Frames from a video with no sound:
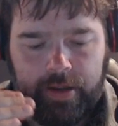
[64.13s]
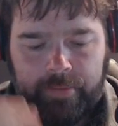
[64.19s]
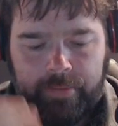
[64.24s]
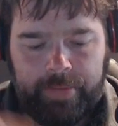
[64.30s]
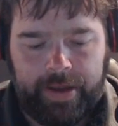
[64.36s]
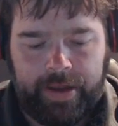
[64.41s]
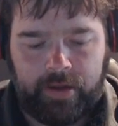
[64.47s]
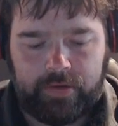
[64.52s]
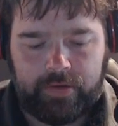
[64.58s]

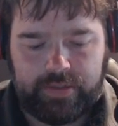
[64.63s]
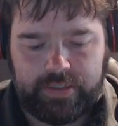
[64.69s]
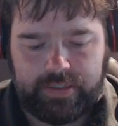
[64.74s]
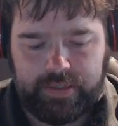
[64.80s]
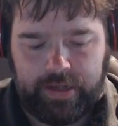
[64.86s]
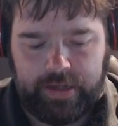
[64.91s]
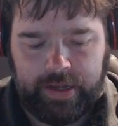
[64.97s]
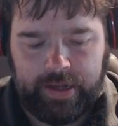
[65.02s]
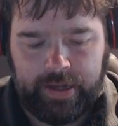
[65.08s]
about
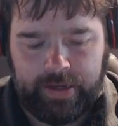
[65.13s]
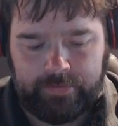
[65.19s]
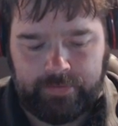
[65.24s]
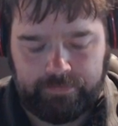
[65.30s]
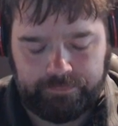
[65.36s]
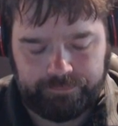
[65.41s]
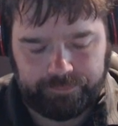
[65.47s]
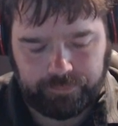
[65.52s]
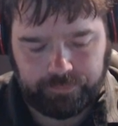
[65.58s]

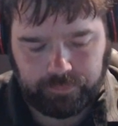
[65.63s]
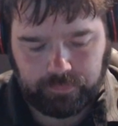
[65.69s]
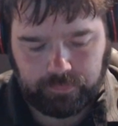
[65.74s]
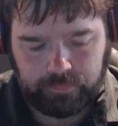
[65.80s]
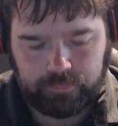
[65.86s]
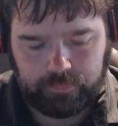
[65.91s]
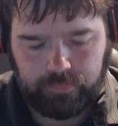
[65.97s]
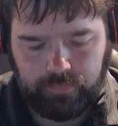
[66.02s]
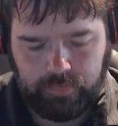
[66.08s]
um,
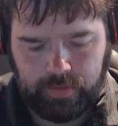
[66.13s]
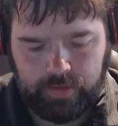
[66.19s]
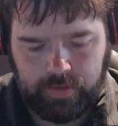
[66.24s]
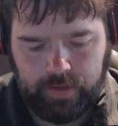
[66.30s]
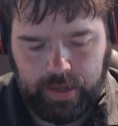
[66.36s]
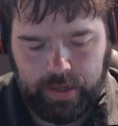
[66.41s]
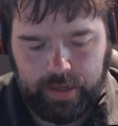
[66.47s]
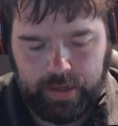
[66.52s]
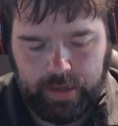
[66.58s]

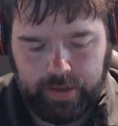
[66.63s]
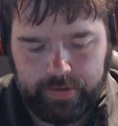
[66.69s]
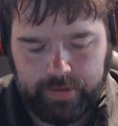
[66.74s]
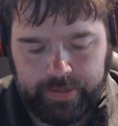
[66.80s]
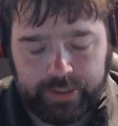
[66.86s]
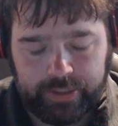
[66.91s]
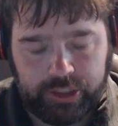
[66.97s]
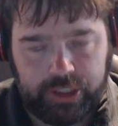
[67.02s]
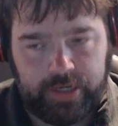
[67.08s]
uh,
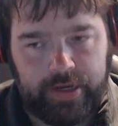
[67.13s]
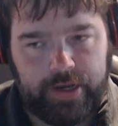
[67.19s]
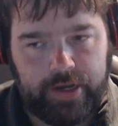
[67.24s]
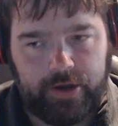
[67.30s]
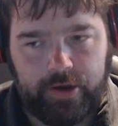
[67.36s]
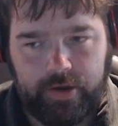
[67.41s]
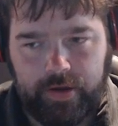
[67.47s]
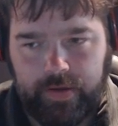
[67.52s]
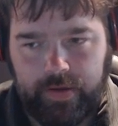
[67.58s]
the
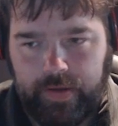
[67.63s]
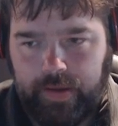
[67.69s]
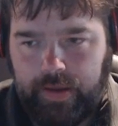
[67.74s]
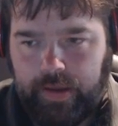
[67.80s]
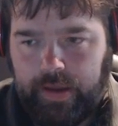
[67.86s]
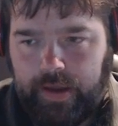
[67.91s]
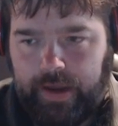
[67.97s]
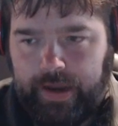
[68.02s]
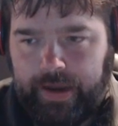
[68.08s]
engineer
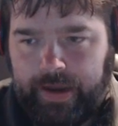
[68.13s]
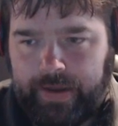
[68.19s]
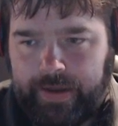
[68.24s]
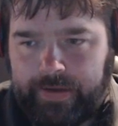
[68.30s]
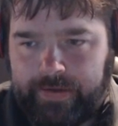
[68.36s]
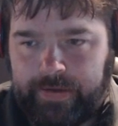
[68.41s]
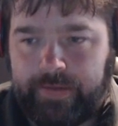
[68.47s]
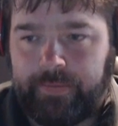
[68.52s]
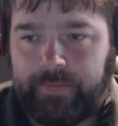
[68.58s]

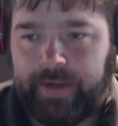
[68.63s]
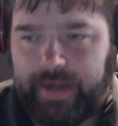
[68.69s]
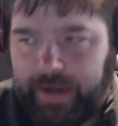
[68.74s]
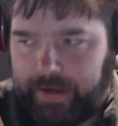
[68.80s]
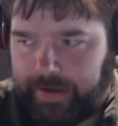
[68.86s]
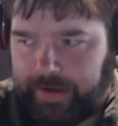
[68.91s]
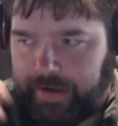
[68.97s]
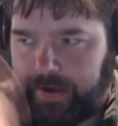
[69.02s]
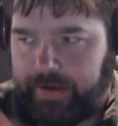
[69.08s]
and the
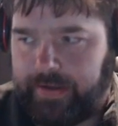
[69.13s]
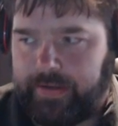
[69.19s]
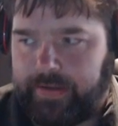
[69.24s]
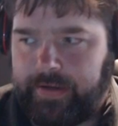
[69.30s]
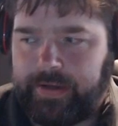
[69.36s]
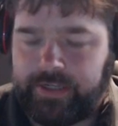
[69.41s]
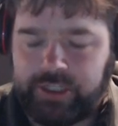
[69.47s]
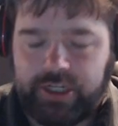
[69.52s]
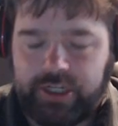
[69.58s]
mechanic guy. Yeah,
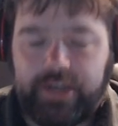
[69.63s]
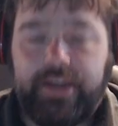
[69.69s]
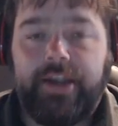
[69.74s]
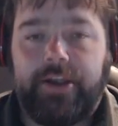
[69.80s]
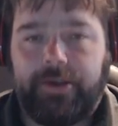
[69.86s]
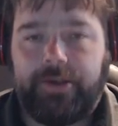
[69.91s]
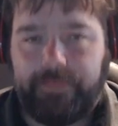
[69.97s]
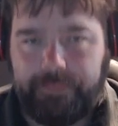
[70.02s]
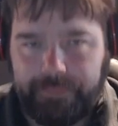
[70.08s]
the
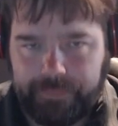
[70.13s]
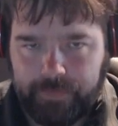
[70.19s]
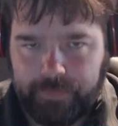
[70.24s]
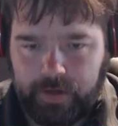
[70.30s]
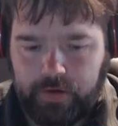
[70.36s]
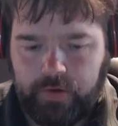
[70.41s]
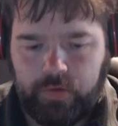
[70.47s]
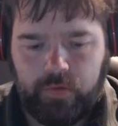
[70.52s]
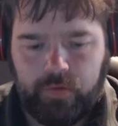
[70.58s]
engineer
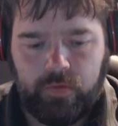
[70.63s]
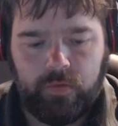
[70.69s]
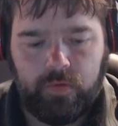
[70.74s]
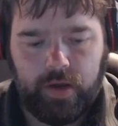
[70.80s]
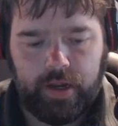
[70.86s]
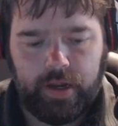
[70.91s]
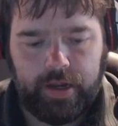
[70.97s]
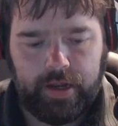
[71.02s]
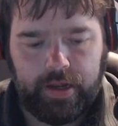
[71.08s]
who
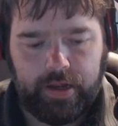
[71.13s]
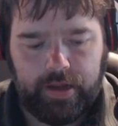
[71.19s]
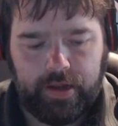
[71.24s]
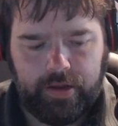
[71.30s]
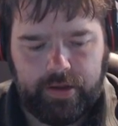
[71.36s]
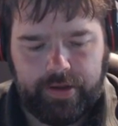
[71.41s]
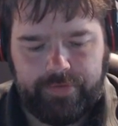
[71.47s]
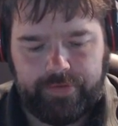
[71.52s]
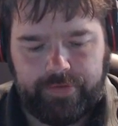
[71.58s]
uh,
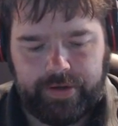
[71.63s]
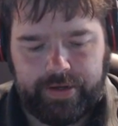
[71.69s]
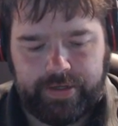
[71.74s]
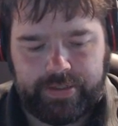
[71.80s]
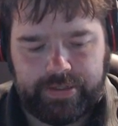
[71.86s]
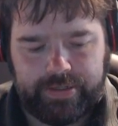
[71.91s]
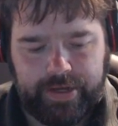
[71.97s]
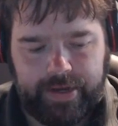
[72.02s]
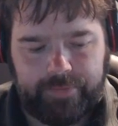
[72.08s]
oh I forget
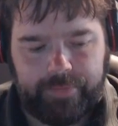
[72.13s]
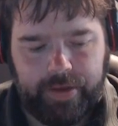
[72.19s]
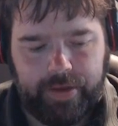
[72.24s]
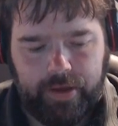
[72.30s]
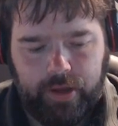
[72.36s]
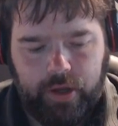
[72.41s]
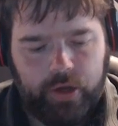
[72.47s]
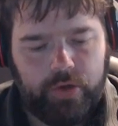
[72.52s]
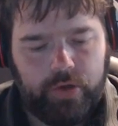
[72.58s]
his name,
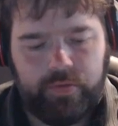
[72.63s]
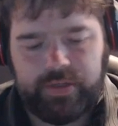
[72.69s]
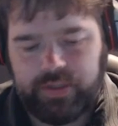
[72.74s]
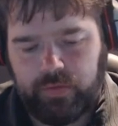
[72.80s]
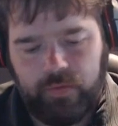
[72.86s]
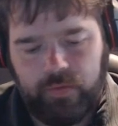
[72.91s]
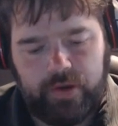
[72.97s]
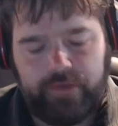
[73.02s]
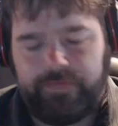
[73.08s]
who was a
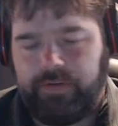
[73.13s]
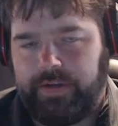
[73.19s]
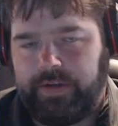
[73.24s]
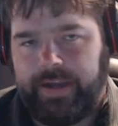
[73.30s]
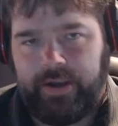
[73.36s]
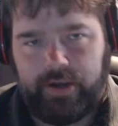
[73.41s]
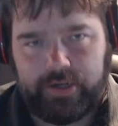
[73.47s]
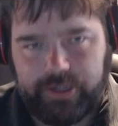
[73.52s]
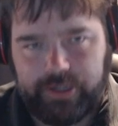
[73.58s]
wonderful
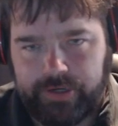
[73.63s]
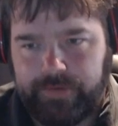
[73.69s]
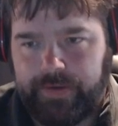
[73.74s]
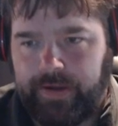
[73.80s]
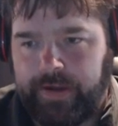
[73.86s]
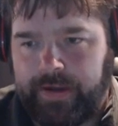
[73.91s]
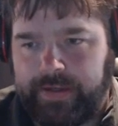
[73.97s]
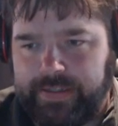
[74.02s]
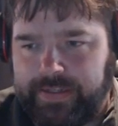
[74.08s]
character
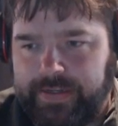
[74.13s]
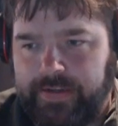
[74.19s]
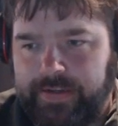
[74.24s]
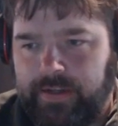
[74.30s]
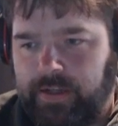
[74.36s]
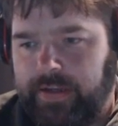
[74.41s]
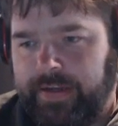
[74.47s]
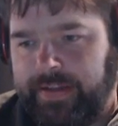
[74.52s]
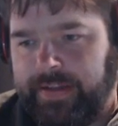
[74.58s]

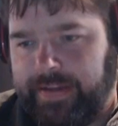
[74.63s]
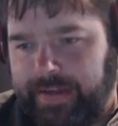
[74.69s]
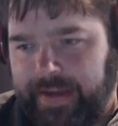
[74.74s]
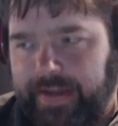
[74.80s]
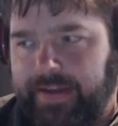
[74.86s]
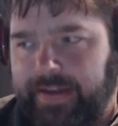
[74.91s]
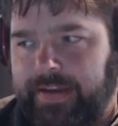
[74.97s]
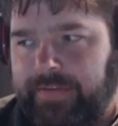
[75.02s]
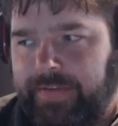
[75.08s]
until in the
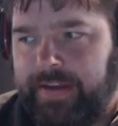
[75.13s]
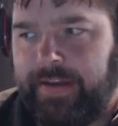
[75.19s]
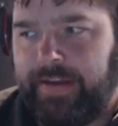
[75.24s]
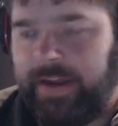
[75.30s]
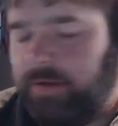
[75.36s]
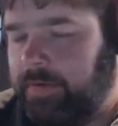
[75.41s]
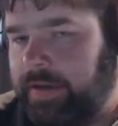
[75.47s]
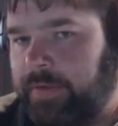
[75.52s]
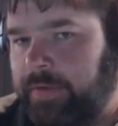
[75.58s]
end he found
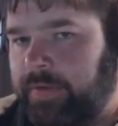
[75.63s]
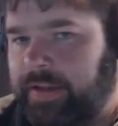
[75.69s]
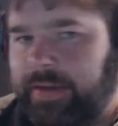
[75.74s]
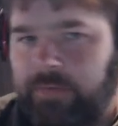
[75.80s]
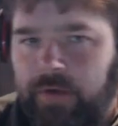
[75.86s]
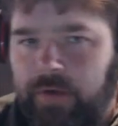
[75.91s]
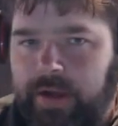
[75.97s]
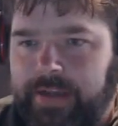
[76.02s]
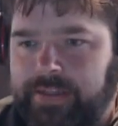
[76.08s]
out what he really
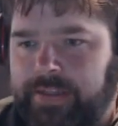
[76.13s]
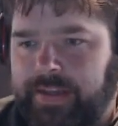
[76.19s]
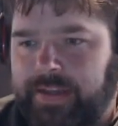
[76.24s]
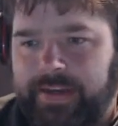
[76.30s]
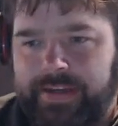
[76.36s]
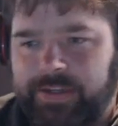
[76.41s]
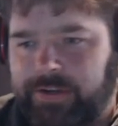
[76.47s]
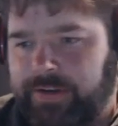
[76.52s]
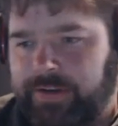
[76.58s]
was, and then
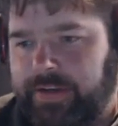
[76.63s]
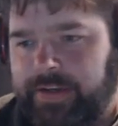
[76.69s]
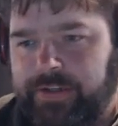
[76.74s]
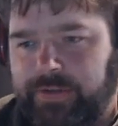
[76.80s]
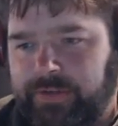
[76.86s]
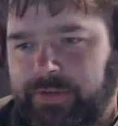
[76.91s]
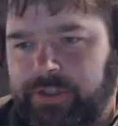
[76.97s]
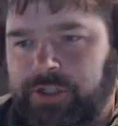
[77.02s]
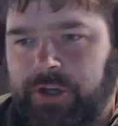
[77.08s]
he turned
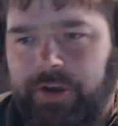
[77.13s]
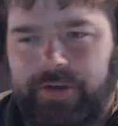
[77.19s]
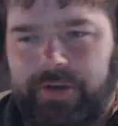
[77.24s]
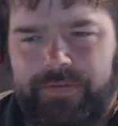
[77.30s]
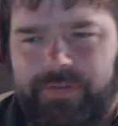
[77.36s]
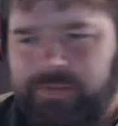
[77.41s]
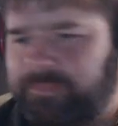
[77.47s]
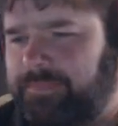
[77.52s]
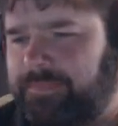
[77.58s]
into a jerk
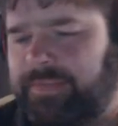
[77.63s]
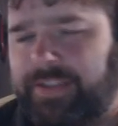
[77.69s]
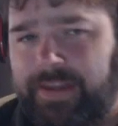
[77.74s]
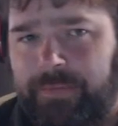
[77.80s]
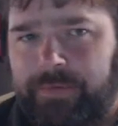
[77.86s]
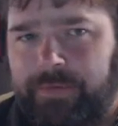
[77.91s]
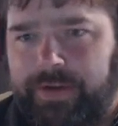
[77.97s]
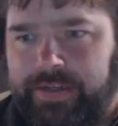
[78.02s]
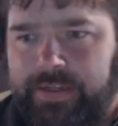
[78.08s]
for
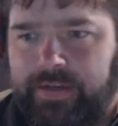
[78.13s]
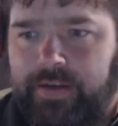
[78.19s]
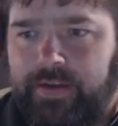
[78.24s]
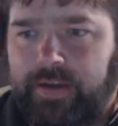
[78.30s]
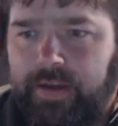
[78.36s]
some reason.